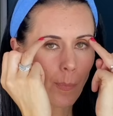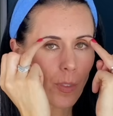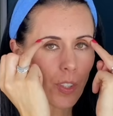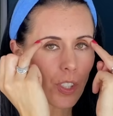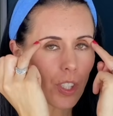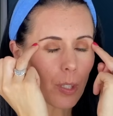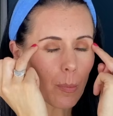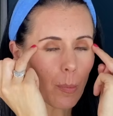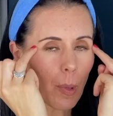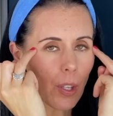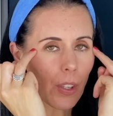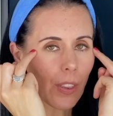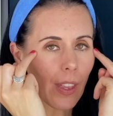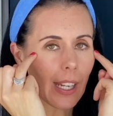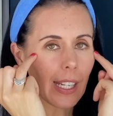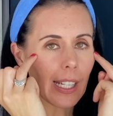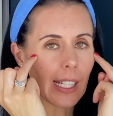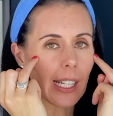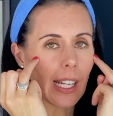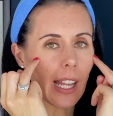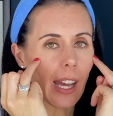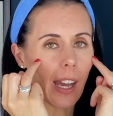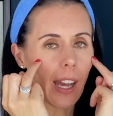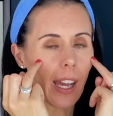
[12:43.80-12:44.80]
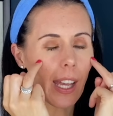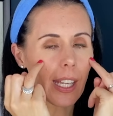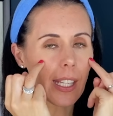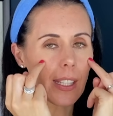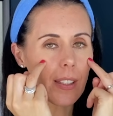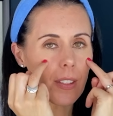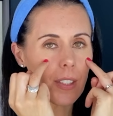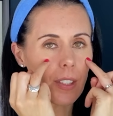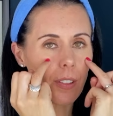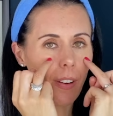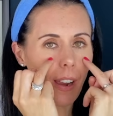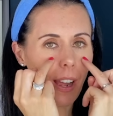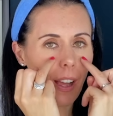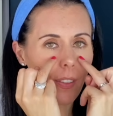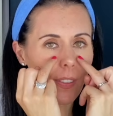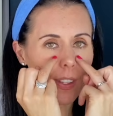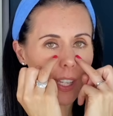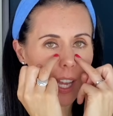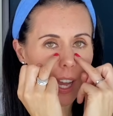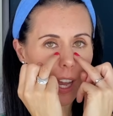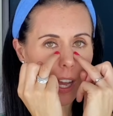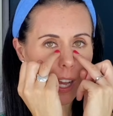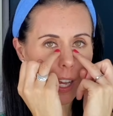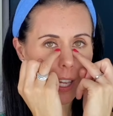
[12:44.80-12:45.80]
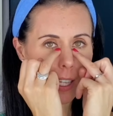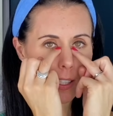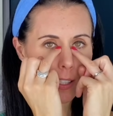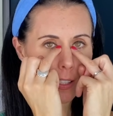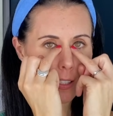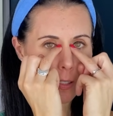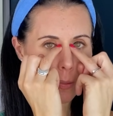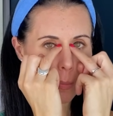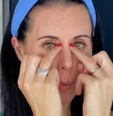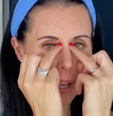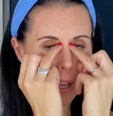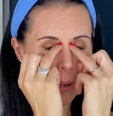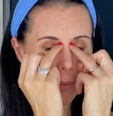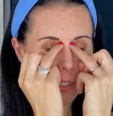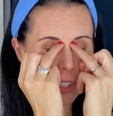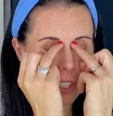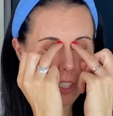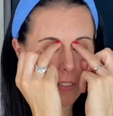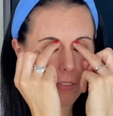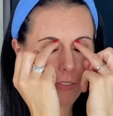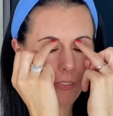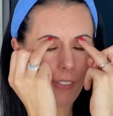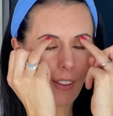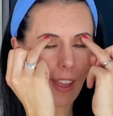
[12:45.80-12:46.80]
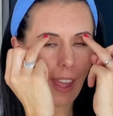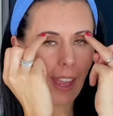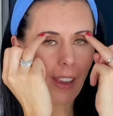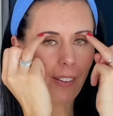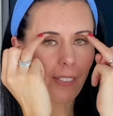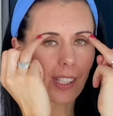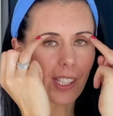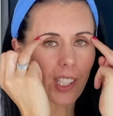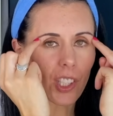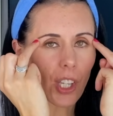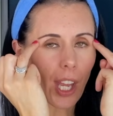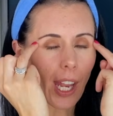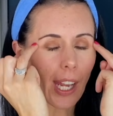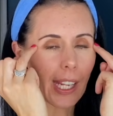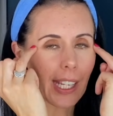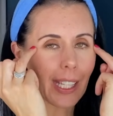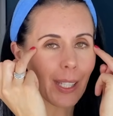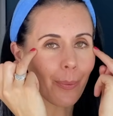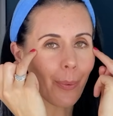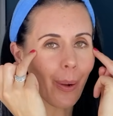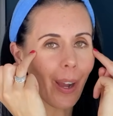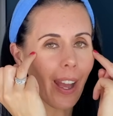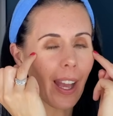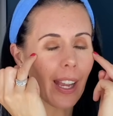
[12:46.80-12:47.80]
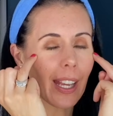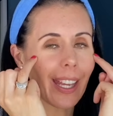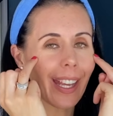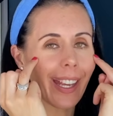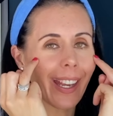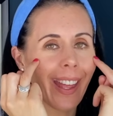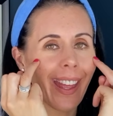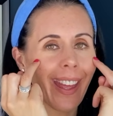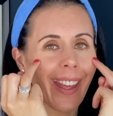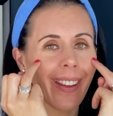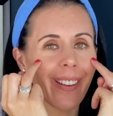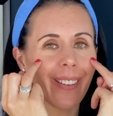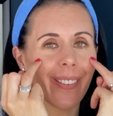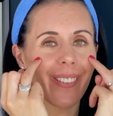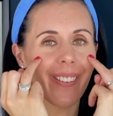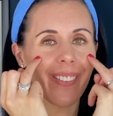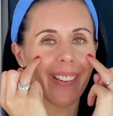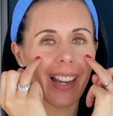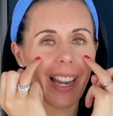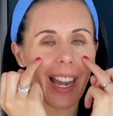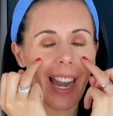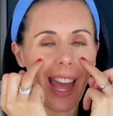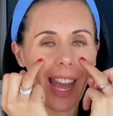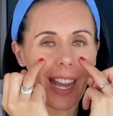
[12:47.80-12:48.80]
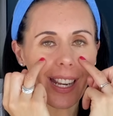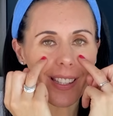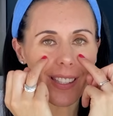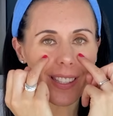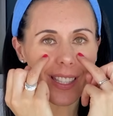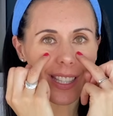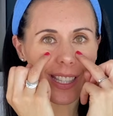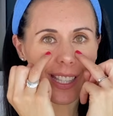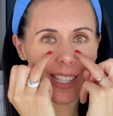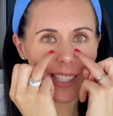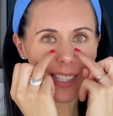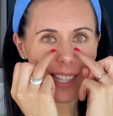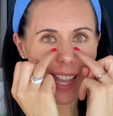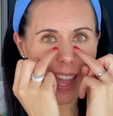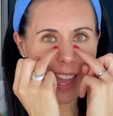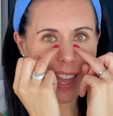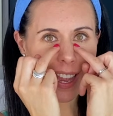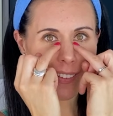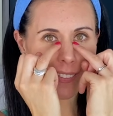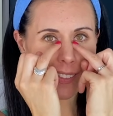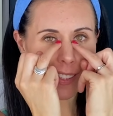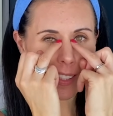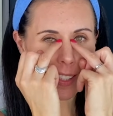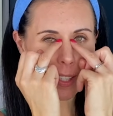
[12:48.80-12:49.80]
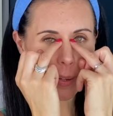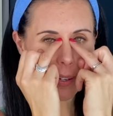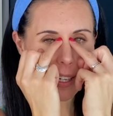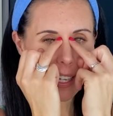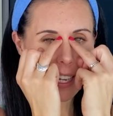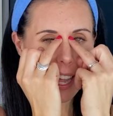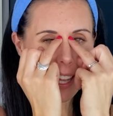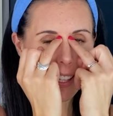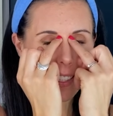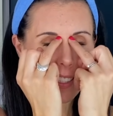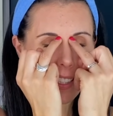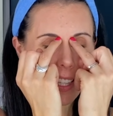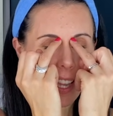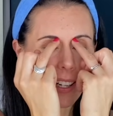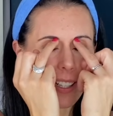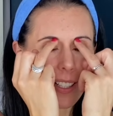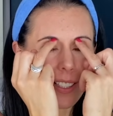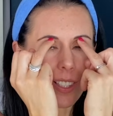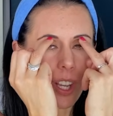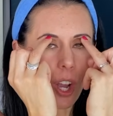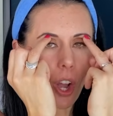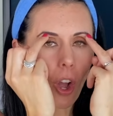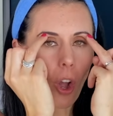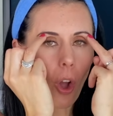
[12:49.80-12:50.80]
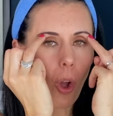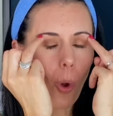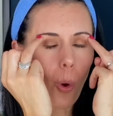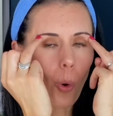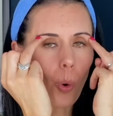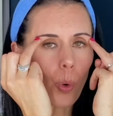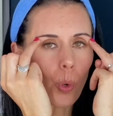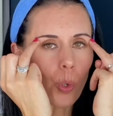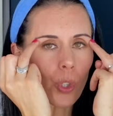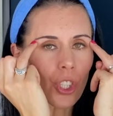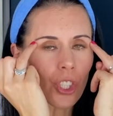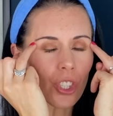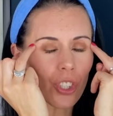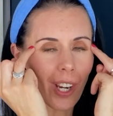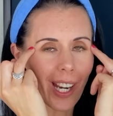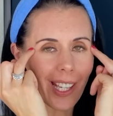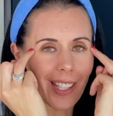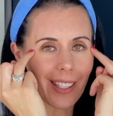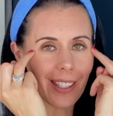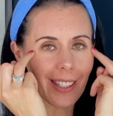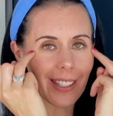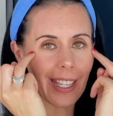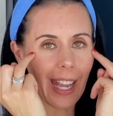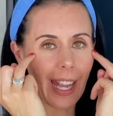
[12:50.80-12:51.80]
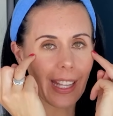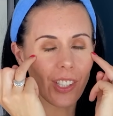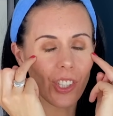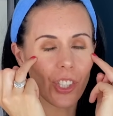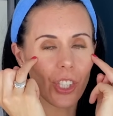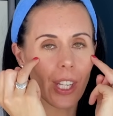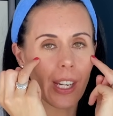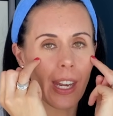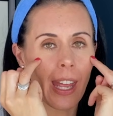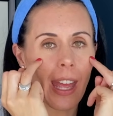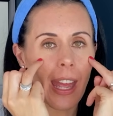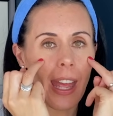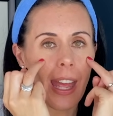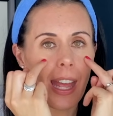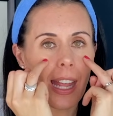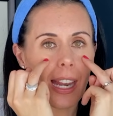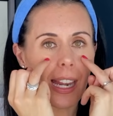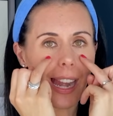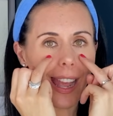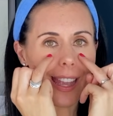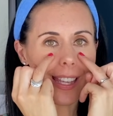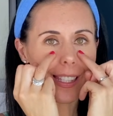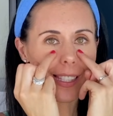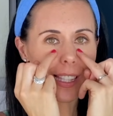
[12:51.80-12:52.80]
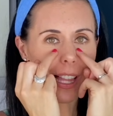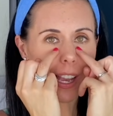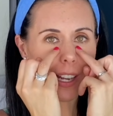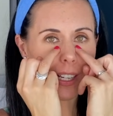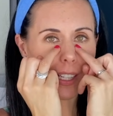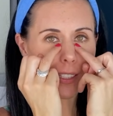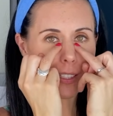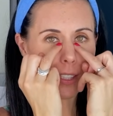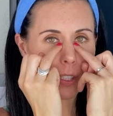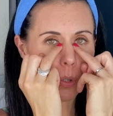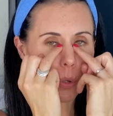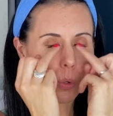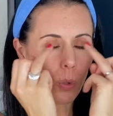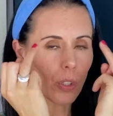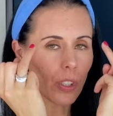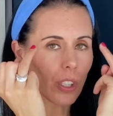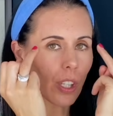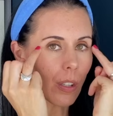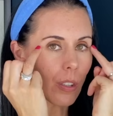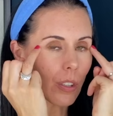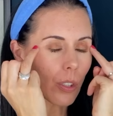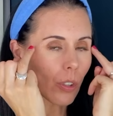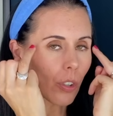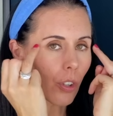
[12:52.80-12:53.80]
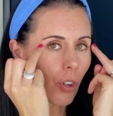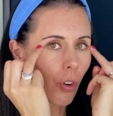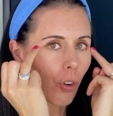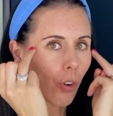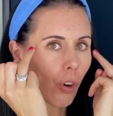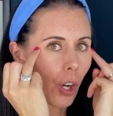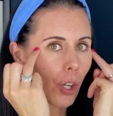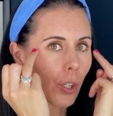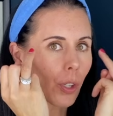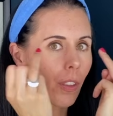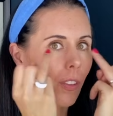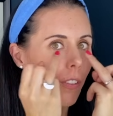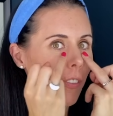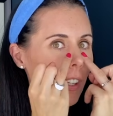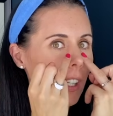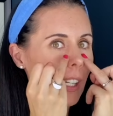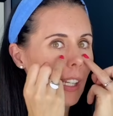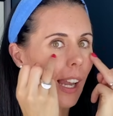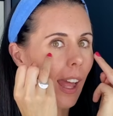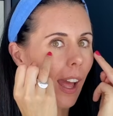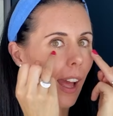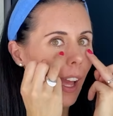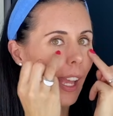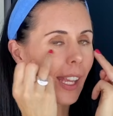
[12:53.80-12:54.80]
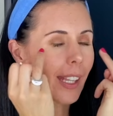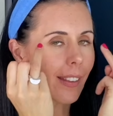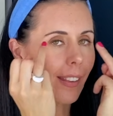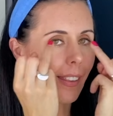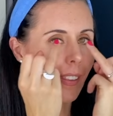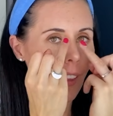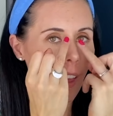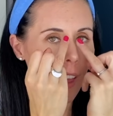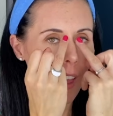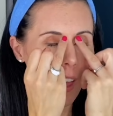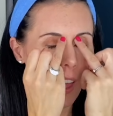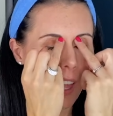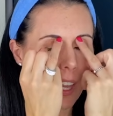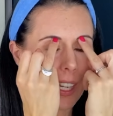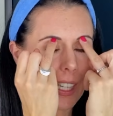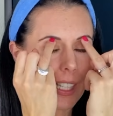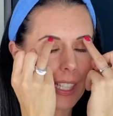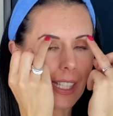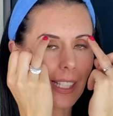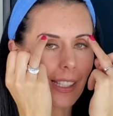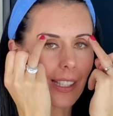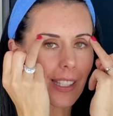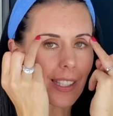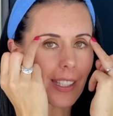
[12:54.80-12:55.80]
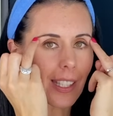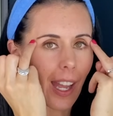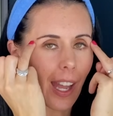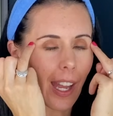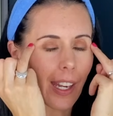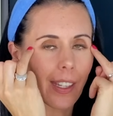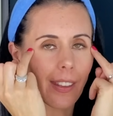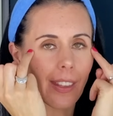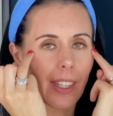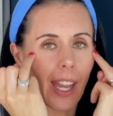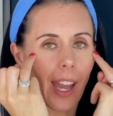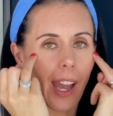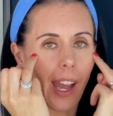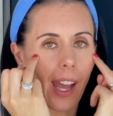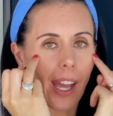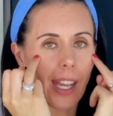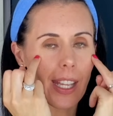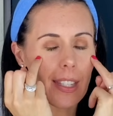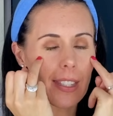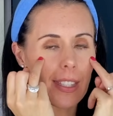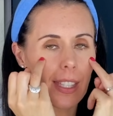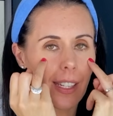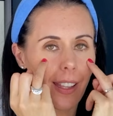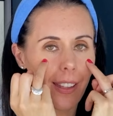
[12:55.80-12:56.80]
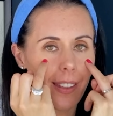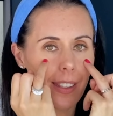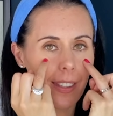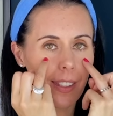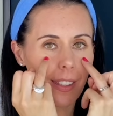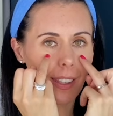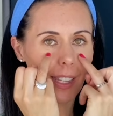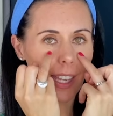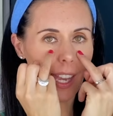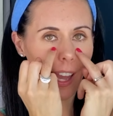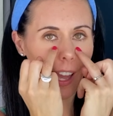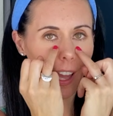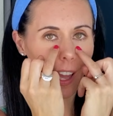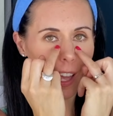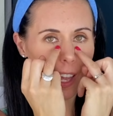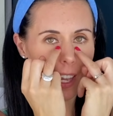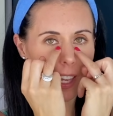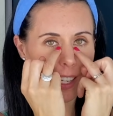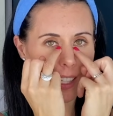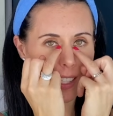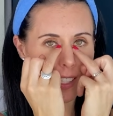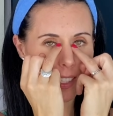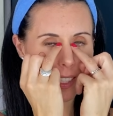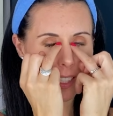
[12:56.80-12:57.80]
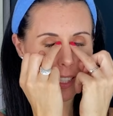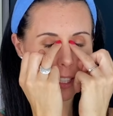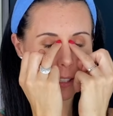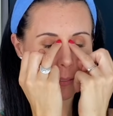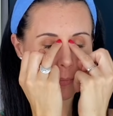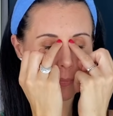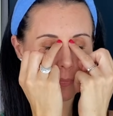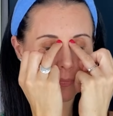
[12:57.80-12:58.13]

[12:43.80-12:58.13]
smooth any lines around the eyes as well. We're just very gently working, we're relaxing this area so we're less likely to hold stress and tension, less likely to cause those sort of crow's feet lines either side of the eyes and under the eyes.